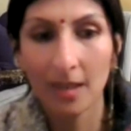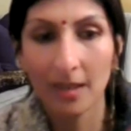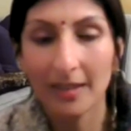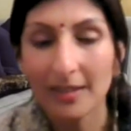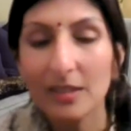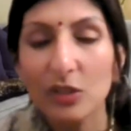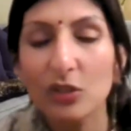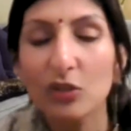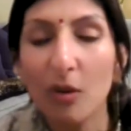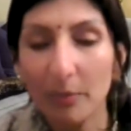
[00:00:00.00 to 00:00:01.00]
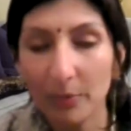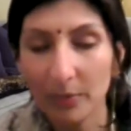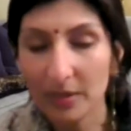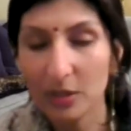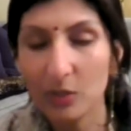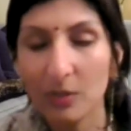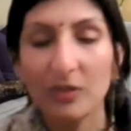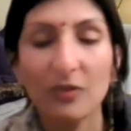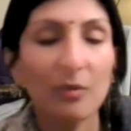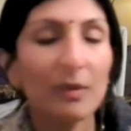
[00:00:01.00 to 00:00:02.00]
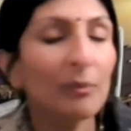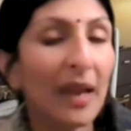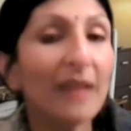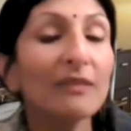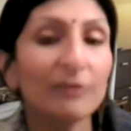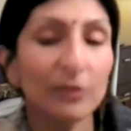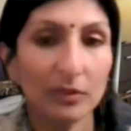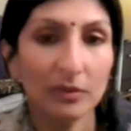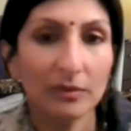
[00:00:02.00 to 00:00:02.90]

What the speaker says: It doesn't stop the situation from being painful.